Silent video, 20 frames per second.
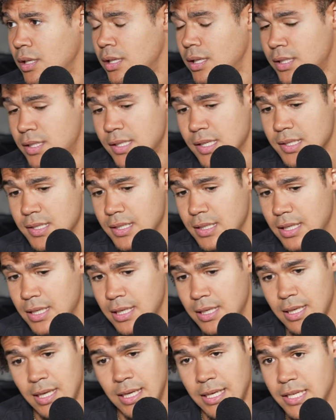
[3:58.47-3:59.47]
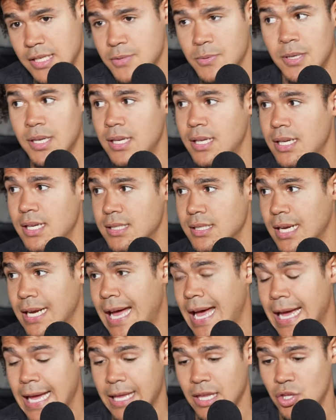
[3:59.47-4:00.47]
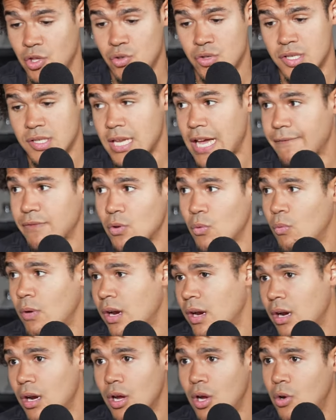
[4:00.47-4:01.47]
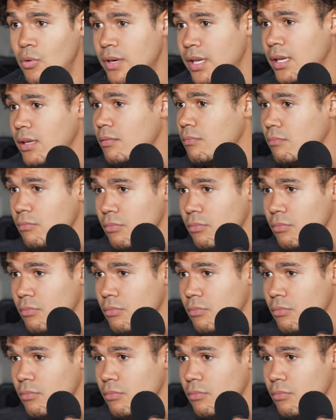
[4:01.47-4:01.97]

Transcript: It's just, it is what it is. Like, you just have to wear it, own it.